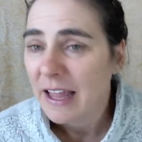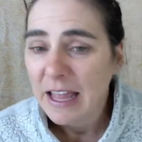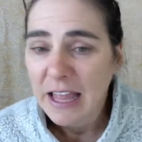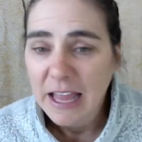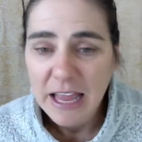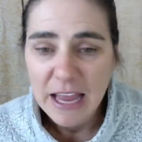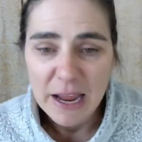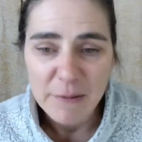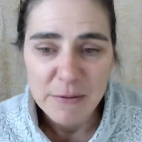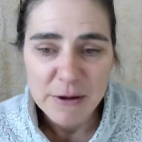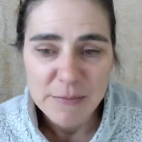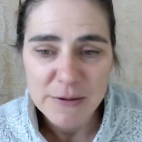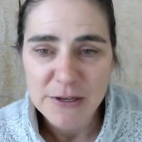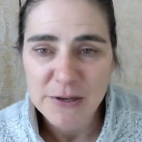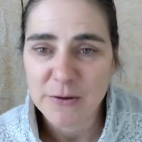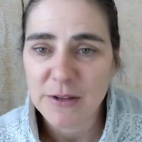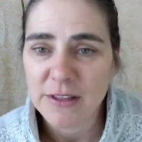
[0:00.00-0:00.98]
And we'd be
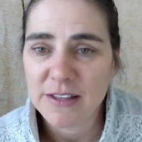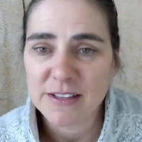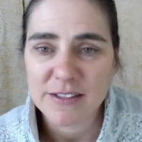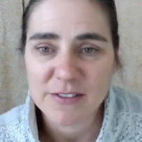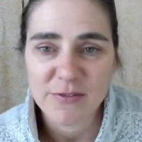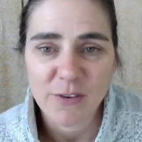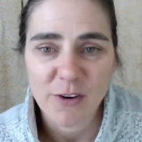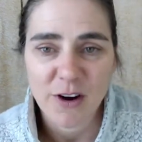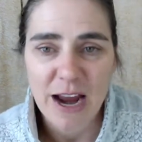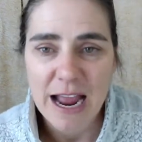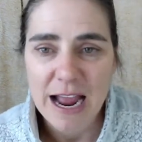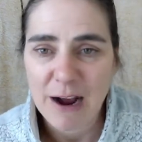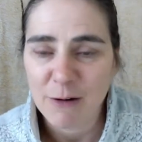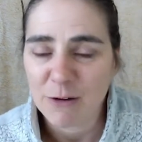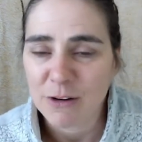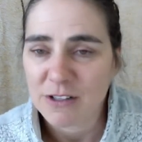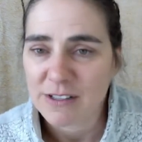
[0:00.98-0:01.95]
doing this for
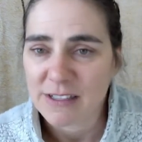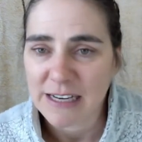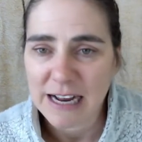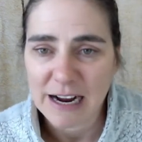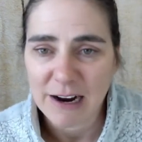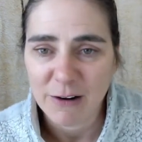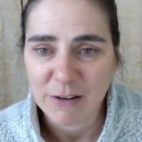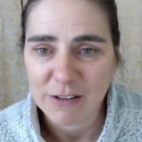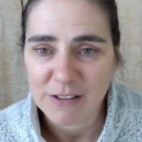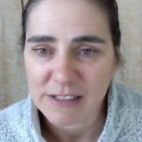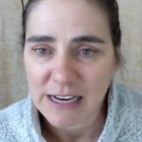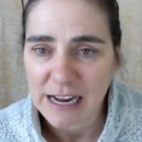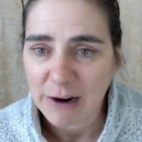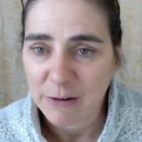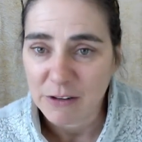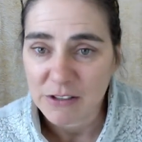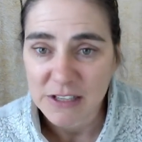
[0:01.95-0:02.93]
hours and hours and
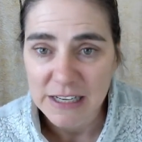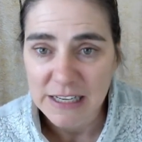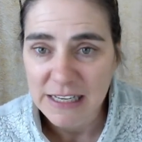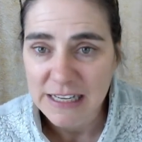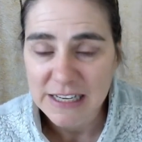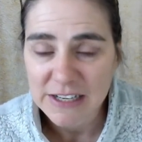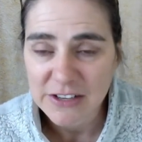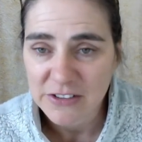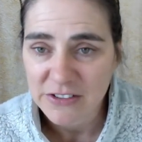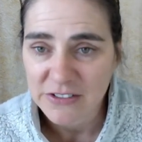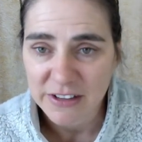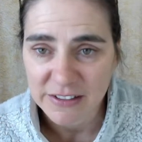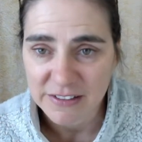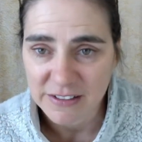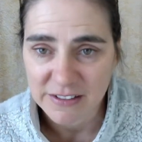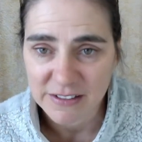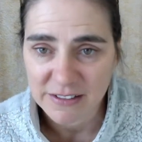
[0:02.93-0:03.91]
hours. And he just
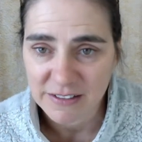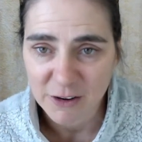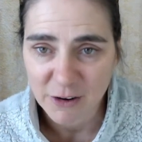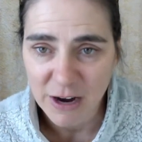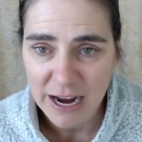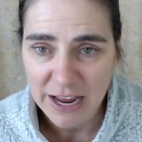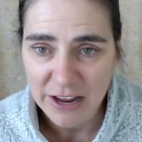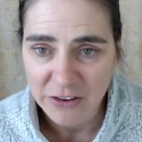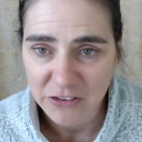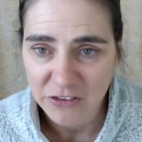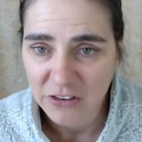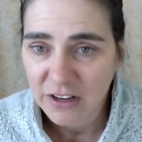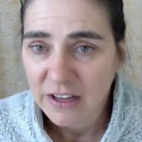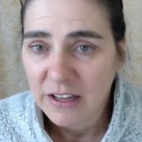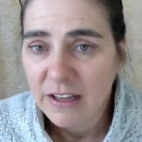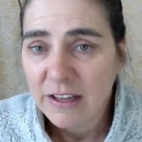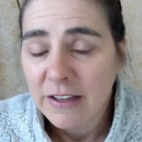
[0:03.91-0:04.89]
doesn't crash.
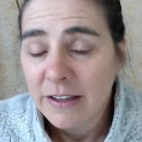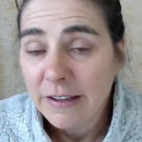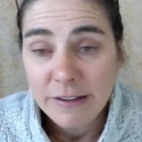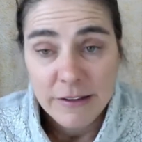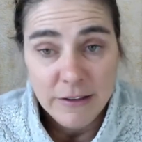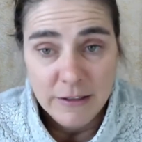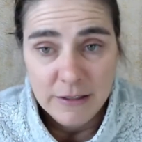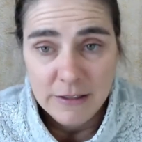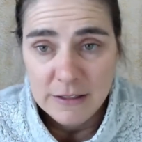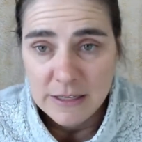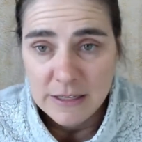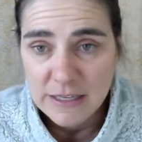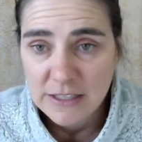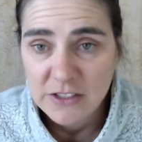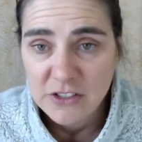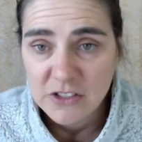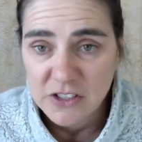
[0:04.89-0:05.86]
He
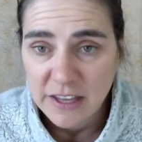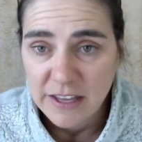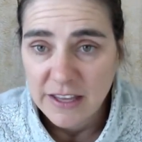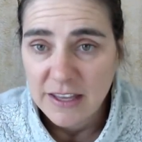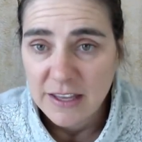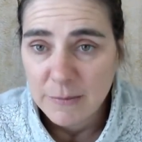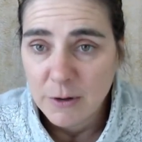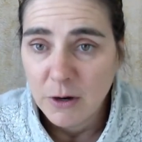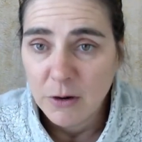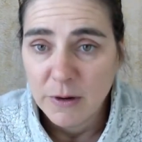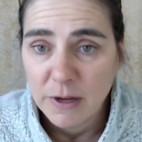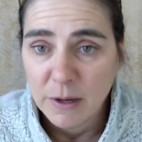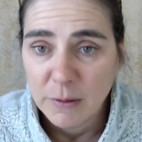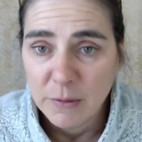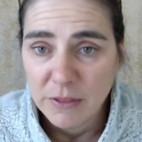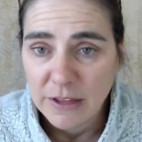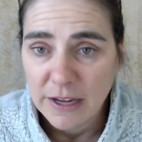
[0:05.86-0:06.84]
can just keep going
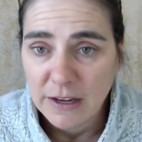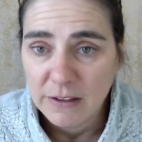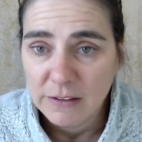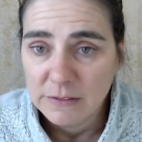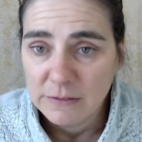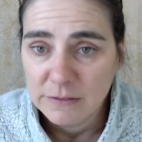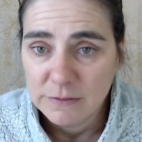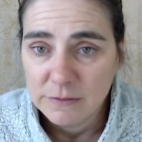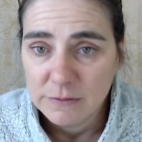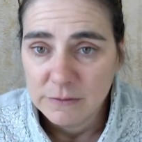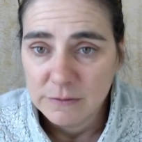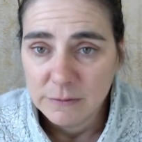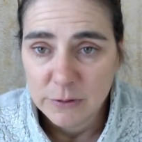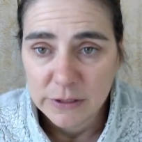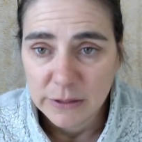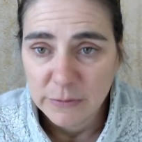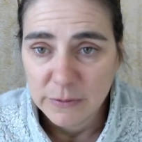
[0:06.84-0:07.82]
without
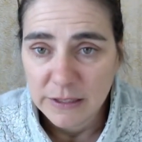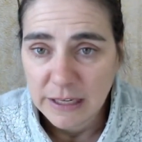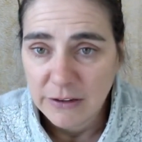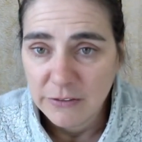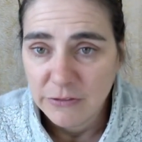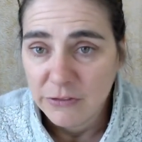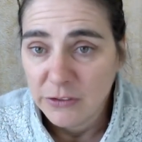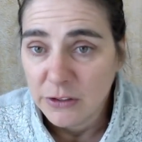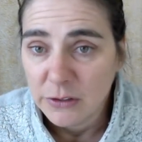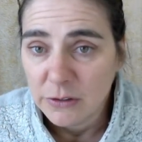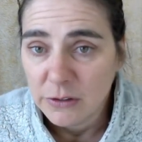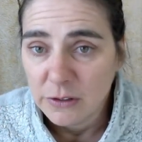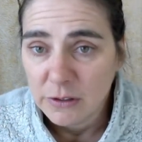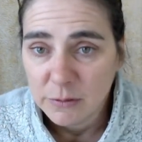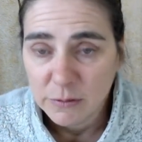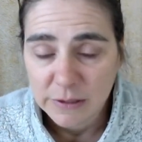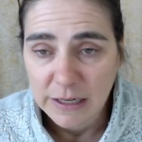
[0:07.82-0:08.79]

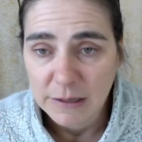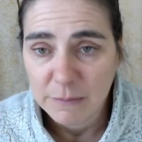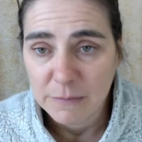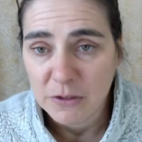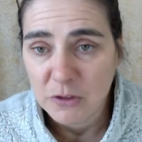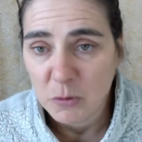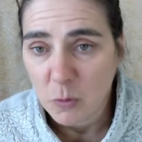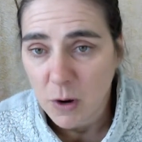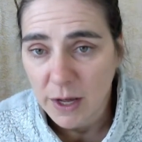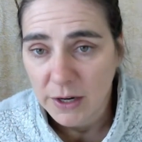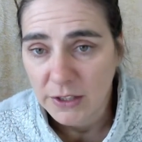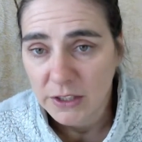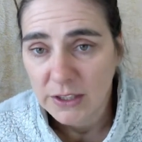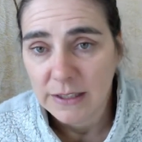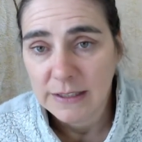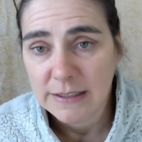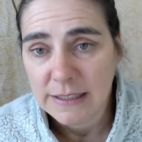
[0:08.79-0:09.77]
food, without much water.
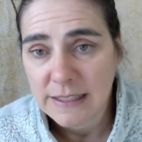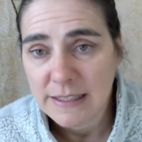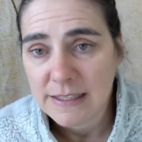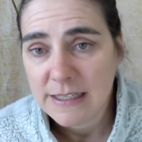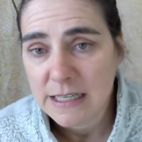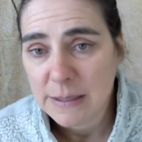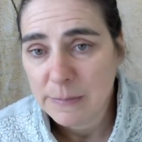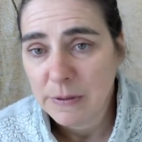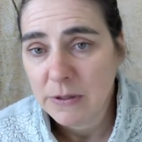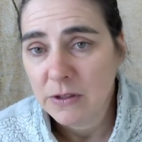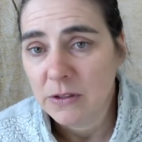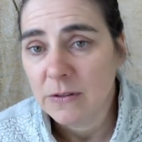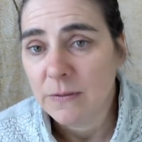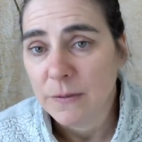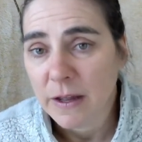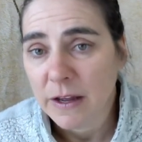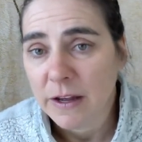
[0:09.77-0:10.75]
And that's
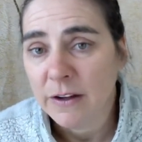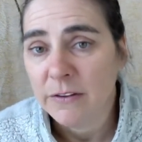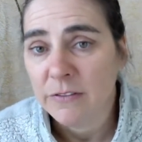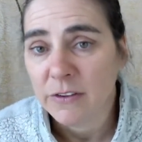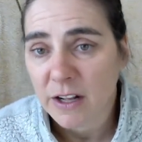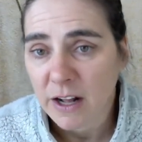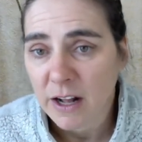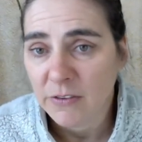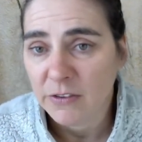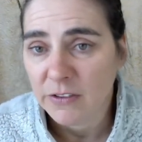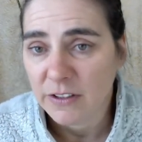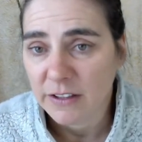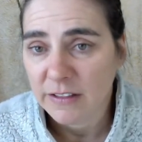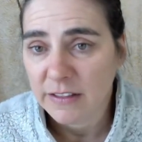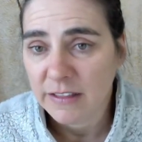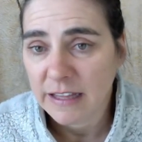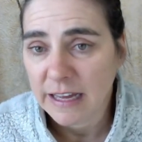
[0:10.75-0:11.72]
typical of a
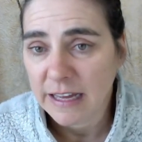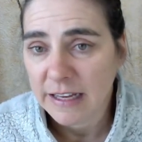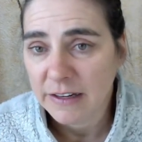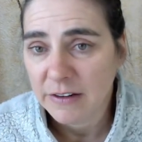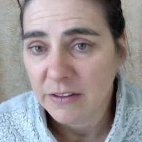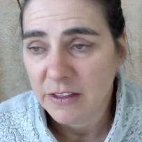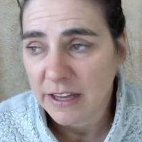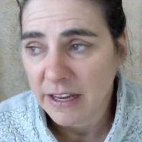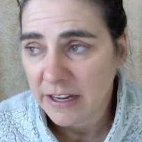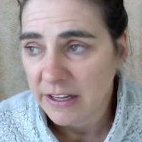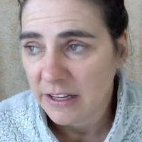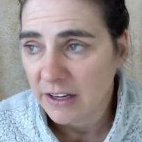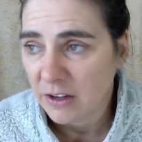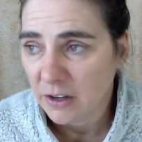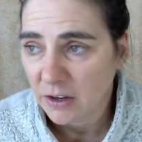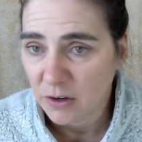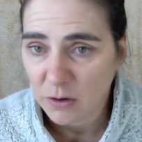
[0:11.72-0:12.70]
Kapha, that they can
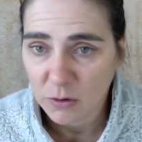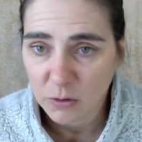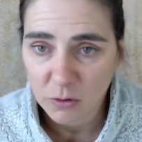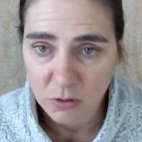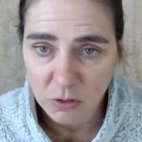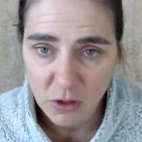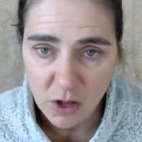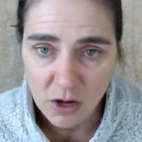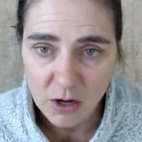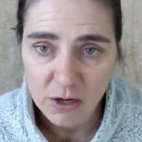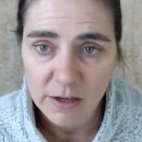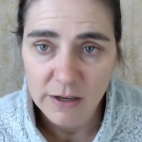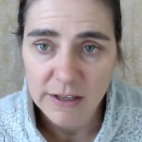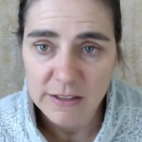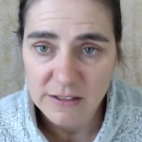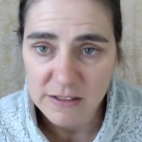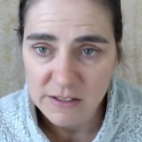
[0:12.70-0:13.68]
go long
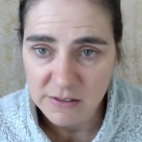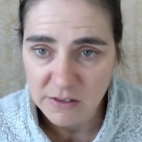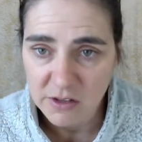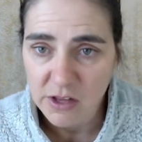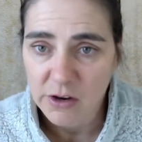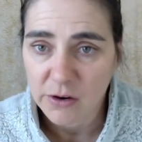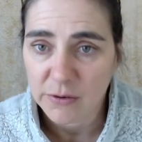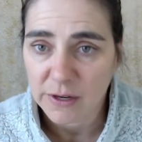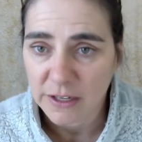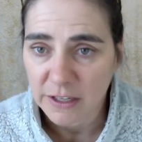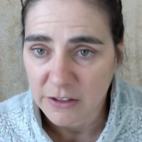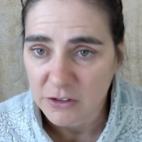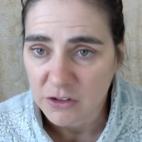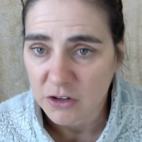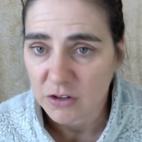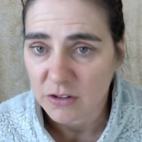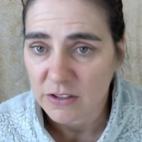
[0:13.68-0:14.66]
and slow in
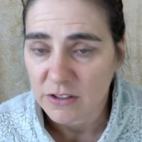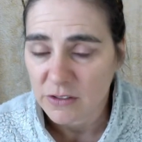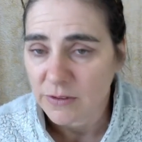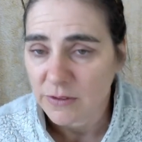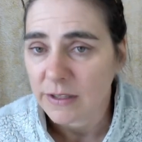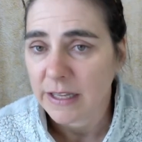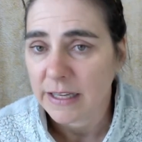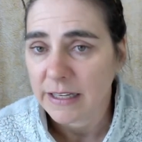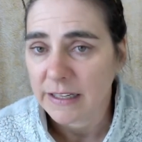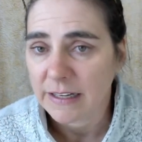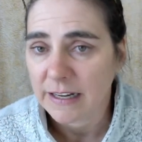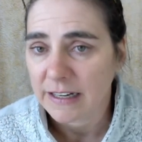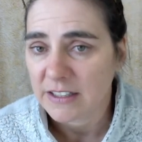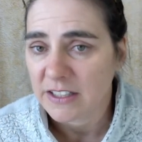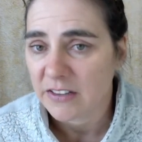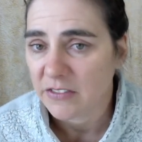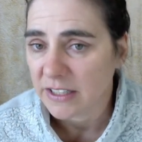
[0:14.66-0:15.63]
endurance related
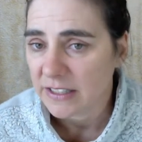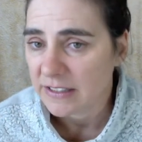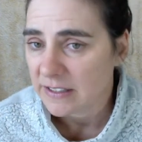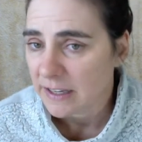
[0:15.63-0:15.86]
activities.